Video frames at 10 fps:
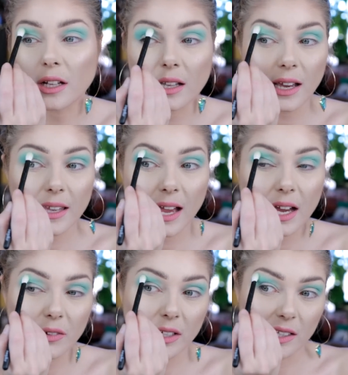I like
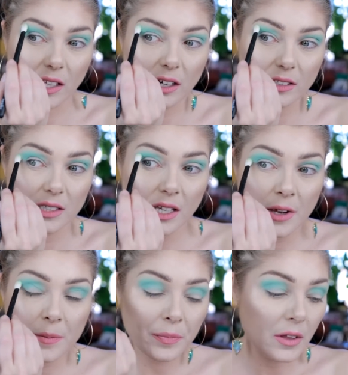having a lot.
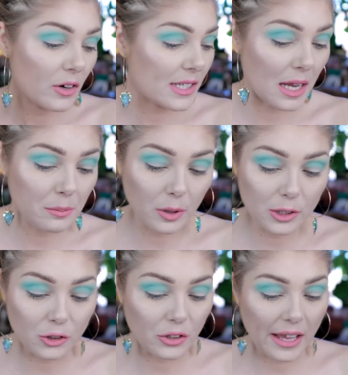For example,
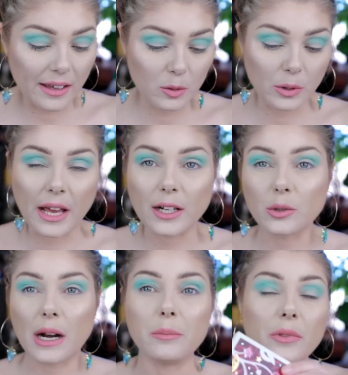today when I
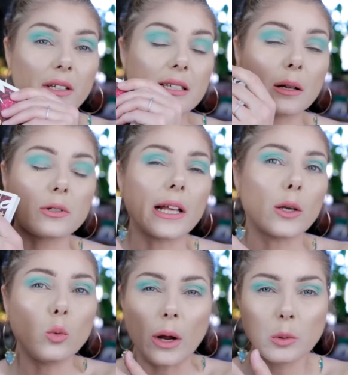grabbed this, I was like,
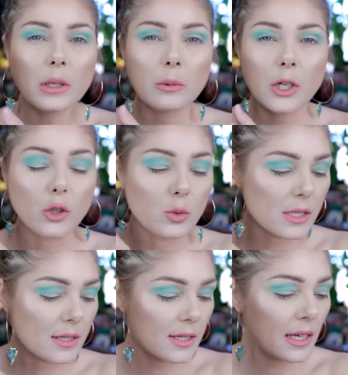oh, I really want to use
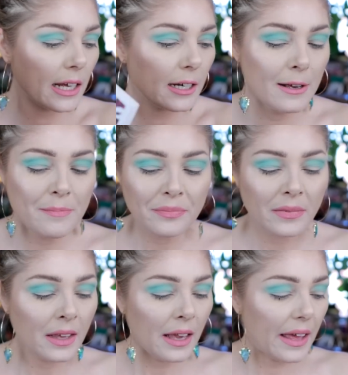this again.
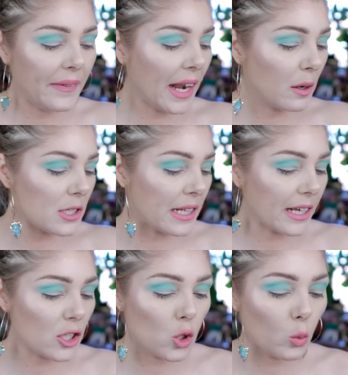And then I was like,
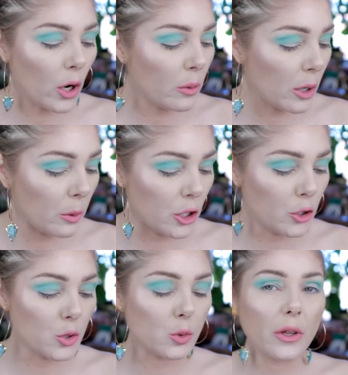so what do I want to
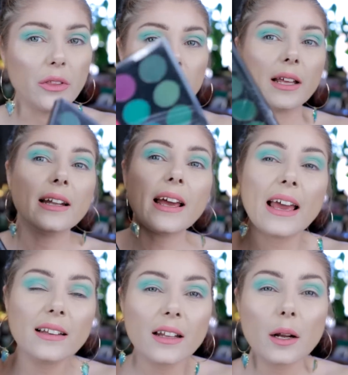use with it? And I
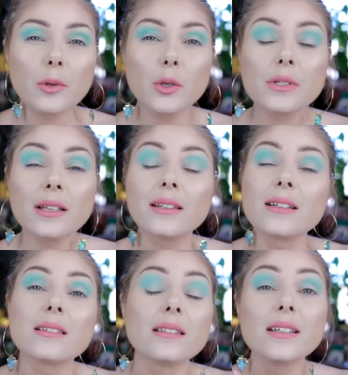ended up using this.